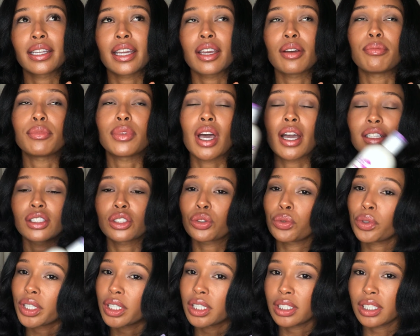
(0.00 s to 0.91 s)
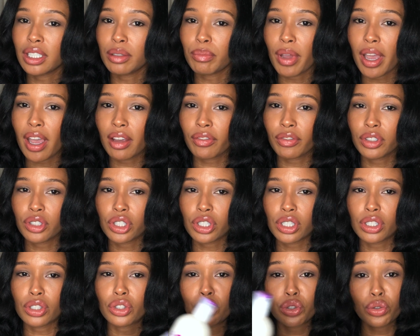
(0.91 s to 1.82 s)
am not doing a deep
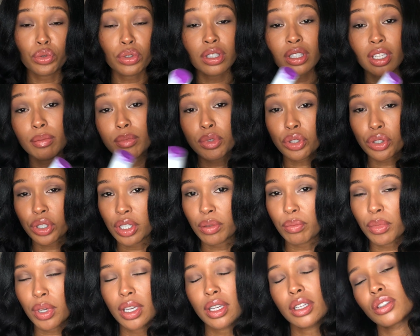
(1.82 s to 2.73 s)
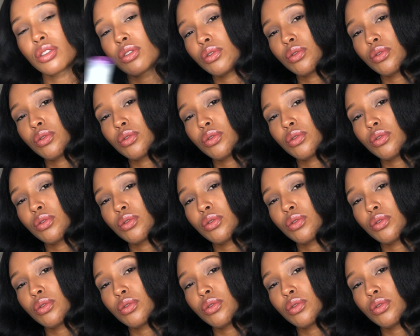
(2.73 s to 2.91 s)
Aphogee 2-step treatment.